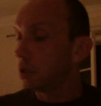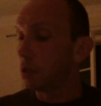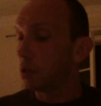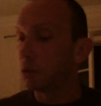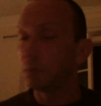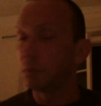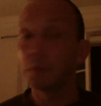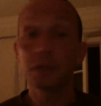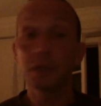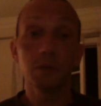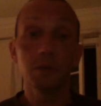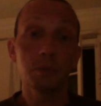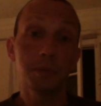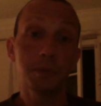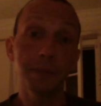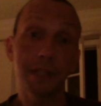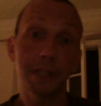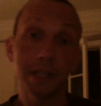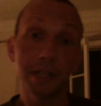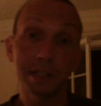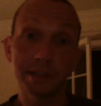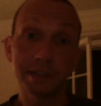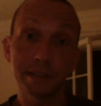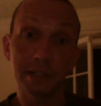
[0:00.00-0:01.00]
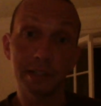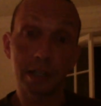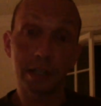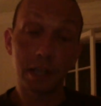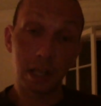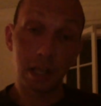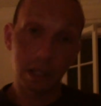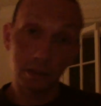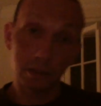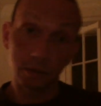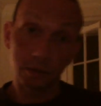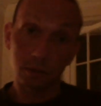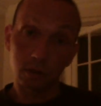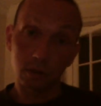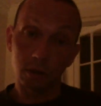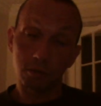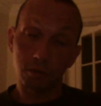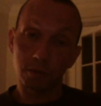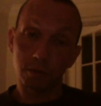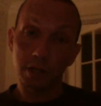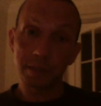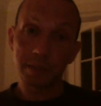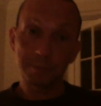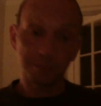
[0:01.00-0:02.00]
But it would be nice to get a head
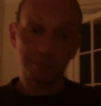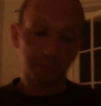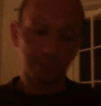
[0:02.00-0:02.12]
start, right?